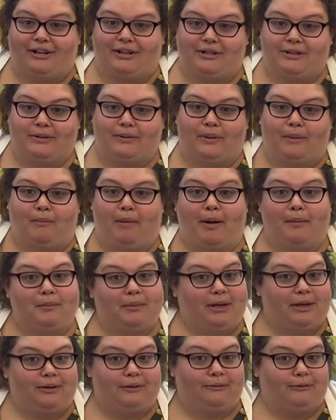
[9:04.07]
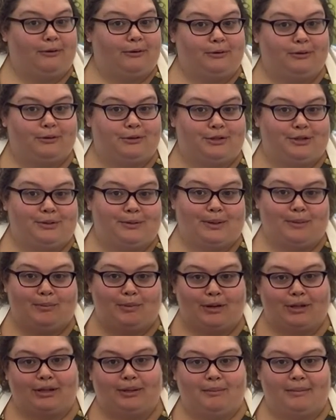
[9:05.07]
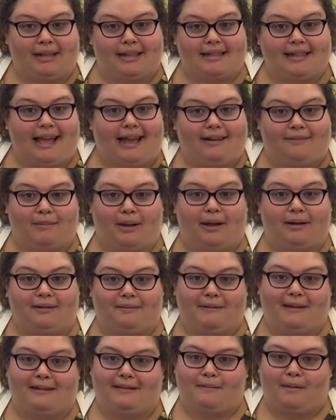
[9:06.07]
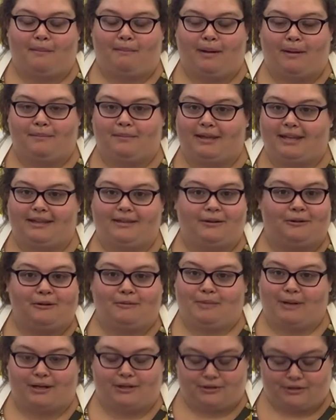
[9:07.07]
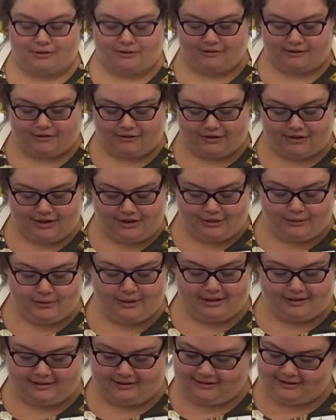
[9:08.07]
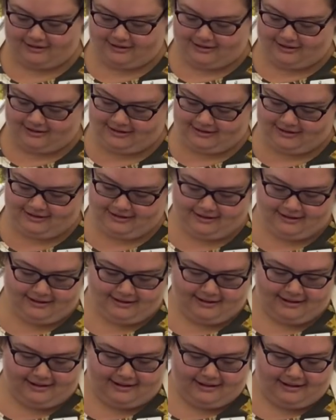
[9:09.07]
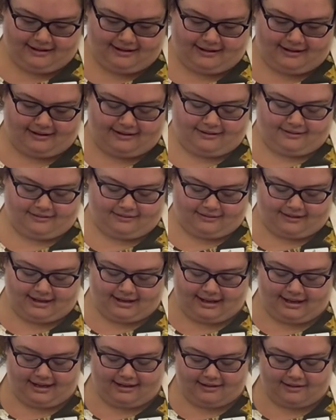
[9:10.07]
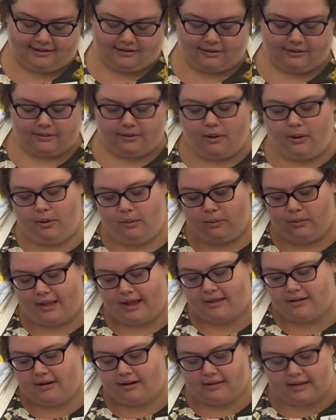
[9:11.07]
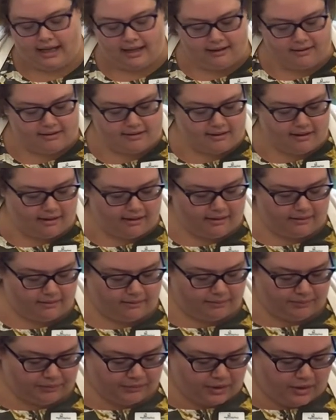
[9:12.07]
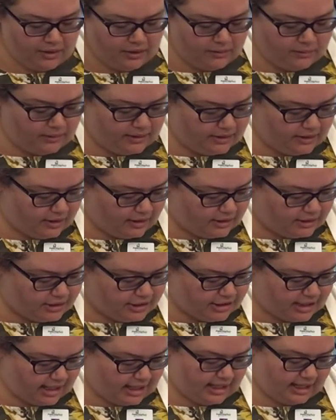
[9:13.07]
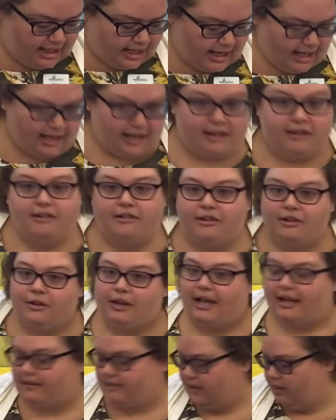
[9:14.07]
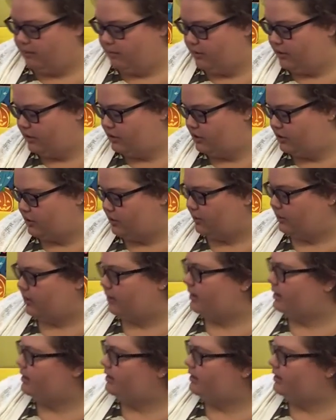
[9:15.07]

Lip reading: to do a pumpkin photo shoot and put them inside a pumpkin. Those pictures are the cutest. All right, so that's our last song with our shaky eggs. So you guys can put your